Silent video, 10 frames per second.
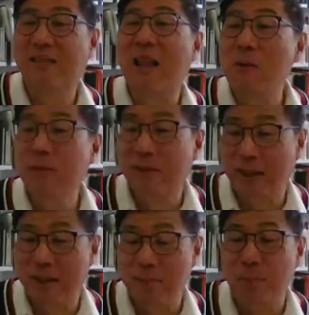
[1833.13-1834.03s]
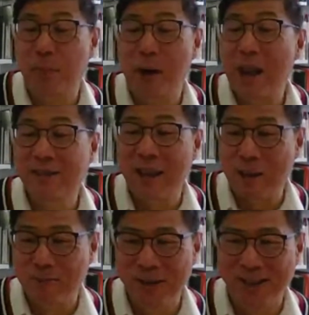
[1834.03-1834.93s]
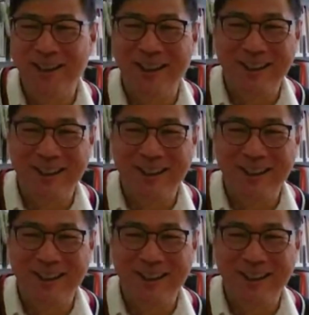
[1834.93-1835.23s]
That sounds like a brand name.